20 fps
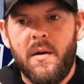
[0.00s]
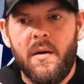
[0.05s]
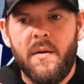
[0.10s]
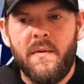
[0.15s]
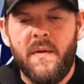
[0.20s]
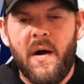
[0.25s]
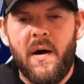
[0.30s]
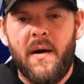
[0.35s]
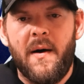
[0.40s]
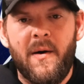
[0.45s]

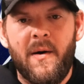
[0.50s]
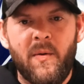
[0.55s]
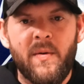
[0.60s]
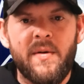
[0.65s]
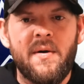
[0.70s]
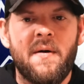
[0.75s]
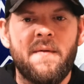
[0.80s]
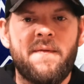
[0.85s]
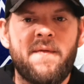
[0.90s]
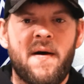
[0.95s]
Not
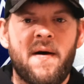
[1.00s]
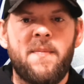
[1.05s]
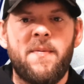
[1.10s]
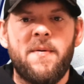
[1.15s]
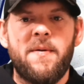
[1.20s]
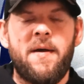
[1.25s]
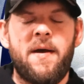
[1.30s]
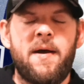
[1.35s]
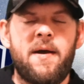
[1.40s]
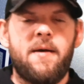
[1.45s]
only on
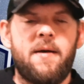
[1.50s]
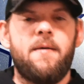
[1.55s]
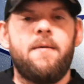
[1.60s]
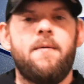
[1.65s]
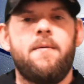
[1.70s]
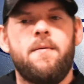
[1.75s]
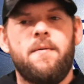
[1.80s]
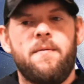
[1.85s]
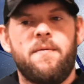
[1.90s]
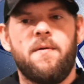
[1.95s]
top of
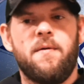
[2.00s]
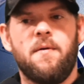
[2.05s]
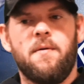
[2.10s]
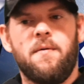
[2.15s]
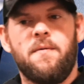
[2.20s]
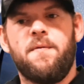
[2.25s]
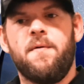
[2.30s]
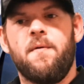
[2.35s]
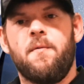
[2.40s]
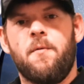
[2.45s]
that,
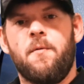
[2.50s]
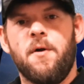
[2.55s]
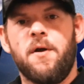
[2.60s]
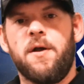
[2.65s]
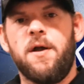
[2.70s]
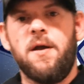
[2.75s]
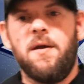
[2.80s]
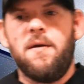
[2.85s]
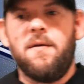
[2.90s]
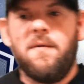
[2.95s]
the
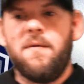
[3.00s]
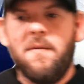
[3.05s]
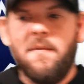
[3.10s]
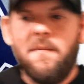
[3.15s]
rookie,